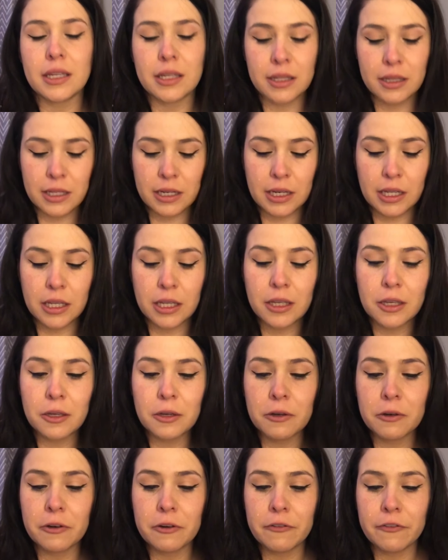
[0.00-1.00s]
in the
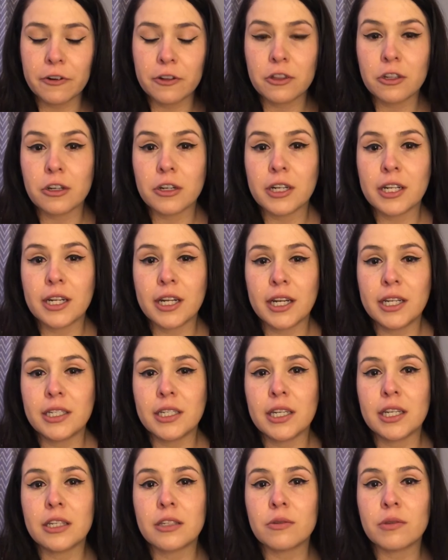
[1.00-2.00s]
NICU for 39
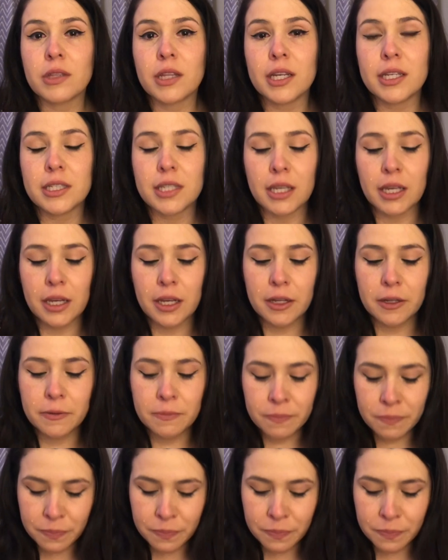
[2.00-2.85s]
days with Isaiah.